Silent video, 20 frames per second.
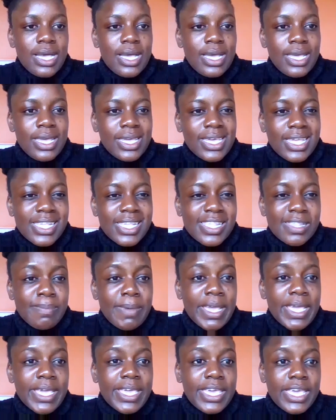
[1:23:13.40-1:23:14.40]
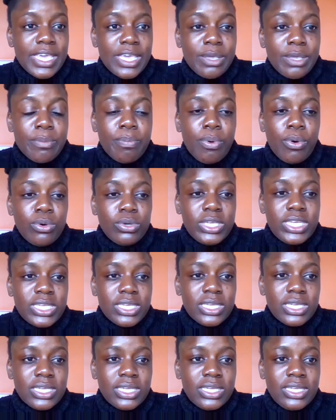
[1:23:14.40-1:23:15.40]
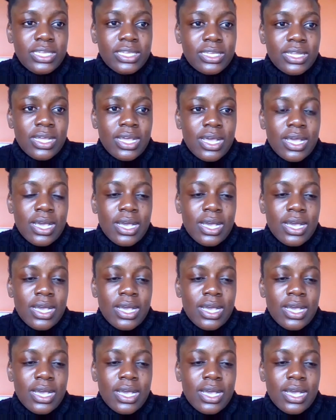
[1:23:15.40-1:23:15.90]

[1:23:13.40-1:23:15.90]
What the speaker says: I guess my key important